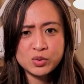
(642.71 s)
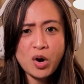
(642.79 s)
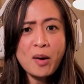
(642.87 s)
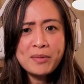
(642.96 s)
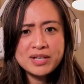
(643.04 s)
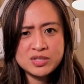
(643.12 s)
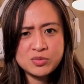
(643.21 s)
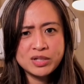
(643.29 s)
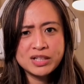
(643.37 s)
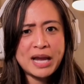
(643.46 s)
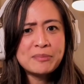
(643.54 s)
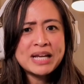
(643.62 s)
trauma is
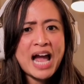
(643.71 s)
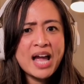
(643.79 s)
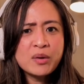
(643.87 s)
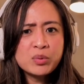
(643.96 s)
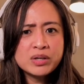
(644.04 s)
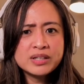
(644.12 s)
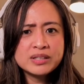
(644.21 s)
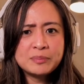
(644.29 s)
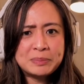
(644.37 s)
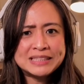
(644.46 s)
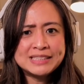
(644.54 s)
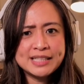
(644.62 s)
real. I mean, I would
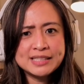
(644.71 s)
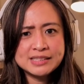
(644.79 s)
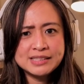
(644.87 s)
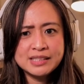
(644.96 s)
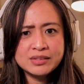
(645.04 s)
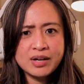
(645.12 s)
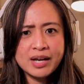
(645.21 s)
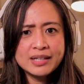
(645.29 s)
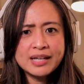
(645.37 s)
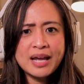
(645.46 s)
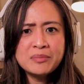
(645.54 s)
PTSD, right? I